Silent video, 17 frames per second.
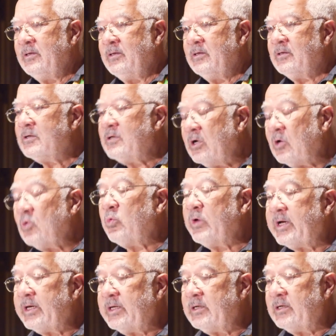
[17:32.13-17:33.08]
No
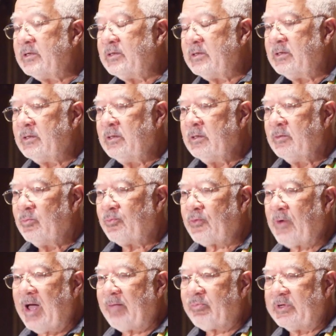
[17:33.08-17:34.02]
one
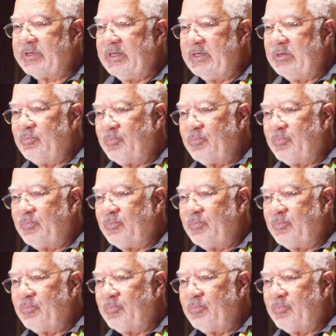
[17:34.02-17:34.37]
probably